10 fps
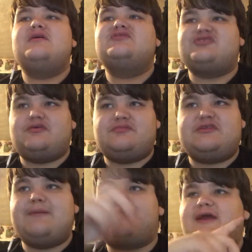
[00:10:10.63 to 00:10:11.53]
So
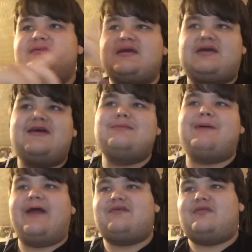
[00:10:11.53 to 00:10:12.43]
they bring the kid
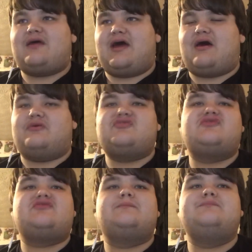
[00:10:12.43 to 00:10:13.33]
back to the
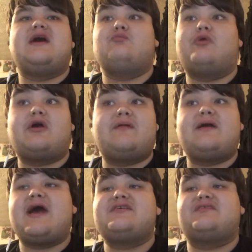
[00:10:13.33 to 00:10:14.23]
house, and one of the
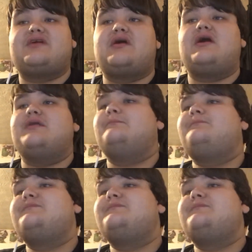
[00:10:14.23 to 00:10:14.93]
guys has a gun.